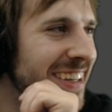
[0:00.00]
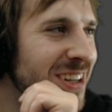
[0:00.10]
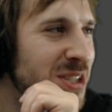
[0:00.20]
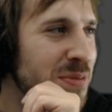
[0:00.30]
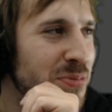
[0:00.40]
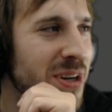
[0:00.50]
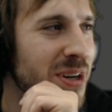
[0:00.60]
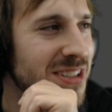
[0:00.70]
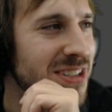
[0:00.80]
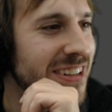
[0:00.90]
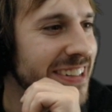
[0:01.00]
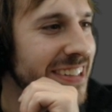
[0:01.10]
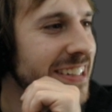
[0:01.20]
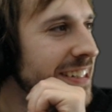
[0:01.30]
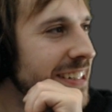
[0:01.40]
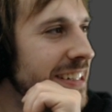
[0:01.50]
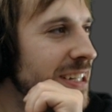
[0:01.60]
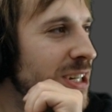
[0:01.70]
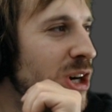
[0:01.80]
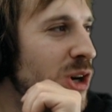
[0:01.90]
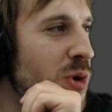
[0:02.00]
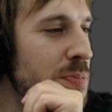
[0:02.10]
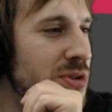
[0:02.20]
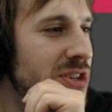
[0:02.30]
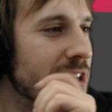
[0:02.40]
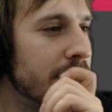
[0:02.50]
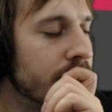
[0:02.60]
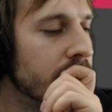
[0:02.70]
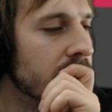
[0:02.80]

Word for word: I got surprised, sorry. Whoops!